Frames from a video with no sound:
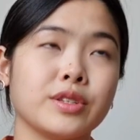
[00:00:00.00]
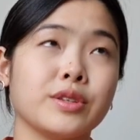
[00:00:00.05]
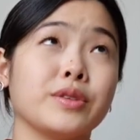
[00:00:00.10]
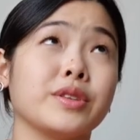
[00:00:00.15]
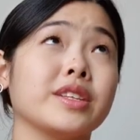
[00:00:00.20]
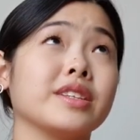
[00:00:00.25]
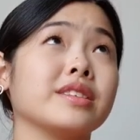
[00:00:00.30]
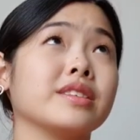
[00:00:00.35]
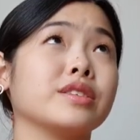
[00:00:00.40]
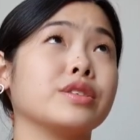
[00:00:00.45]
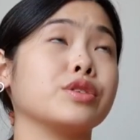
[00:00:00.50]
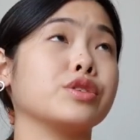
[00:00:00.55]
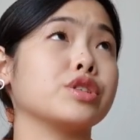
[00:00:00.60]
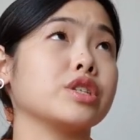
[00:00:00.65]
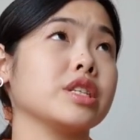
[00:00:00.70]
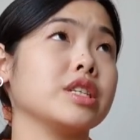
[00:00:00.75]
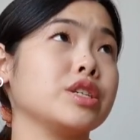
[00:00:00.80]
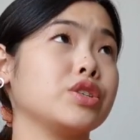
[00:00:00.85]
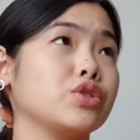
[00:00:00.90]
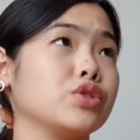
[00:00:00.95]
So this is
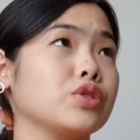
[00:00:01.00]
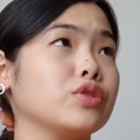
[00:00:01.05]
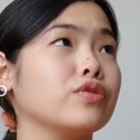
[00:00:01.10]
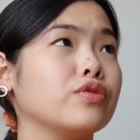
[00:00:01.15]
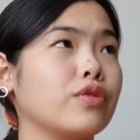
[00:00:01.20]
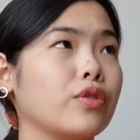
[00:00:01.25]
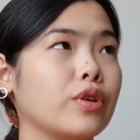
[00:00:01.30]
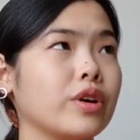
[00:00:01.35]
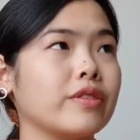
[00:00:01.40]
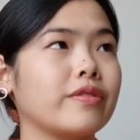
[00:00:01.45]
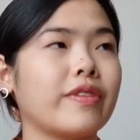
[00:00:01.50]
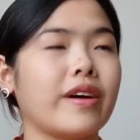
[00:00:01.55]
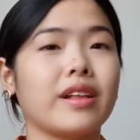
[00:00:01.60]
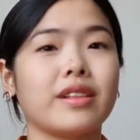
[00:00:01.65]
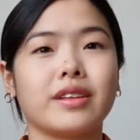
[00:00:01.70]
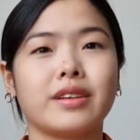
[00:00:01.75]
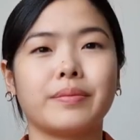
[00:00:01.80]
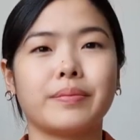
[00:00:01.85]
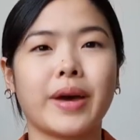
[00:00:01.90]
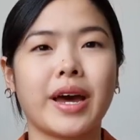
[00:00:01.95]
usually to avoid
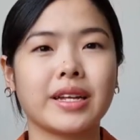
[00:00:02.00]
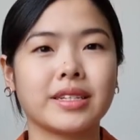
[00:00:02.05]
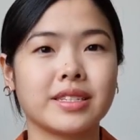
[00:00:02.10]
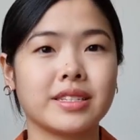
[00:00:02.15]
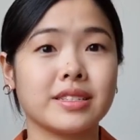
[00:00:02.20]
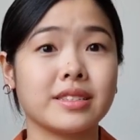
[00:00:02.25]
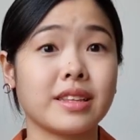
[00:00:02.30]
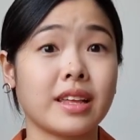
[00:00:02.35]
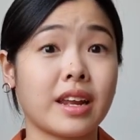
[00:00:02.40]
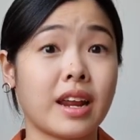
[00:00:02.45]
filing patents